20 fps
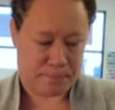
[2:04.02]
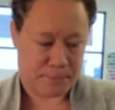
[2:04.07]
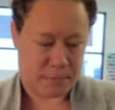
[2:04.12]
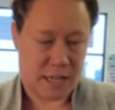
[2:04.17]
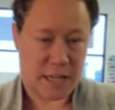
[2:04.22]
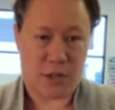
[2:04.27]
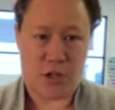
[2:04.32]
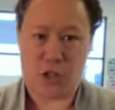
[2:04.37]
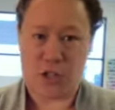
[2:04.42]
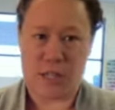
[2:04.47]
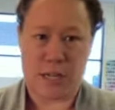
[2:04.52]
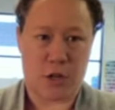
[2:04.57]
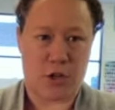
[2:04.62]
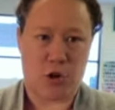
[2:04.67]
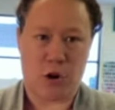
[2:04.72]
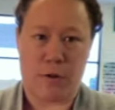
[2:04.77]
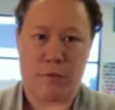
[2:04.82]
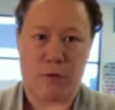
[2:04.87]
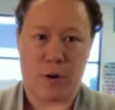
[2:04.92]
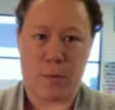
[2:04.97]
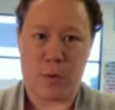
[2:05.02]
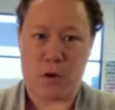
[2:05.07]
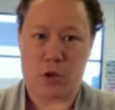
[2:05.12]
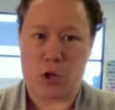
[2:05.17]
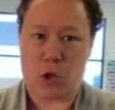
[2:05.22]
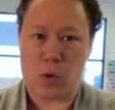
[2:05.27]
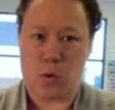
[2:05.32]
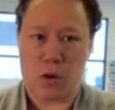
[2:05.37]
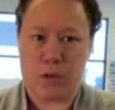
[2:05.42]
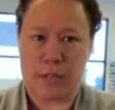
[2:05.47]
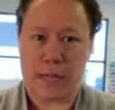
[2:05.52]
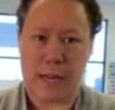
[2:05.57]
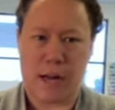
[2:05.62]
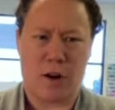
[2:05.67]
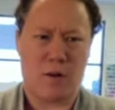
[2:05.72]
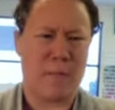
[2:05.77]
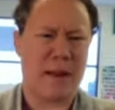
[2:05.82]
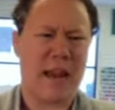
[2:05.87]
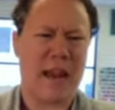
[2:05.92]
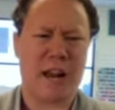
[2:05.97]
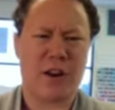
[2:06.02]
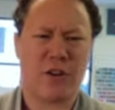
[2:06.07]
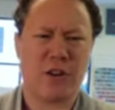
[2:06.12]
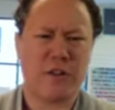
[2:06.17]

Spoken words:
it's just Intro to Free Motion Quilting, or Meander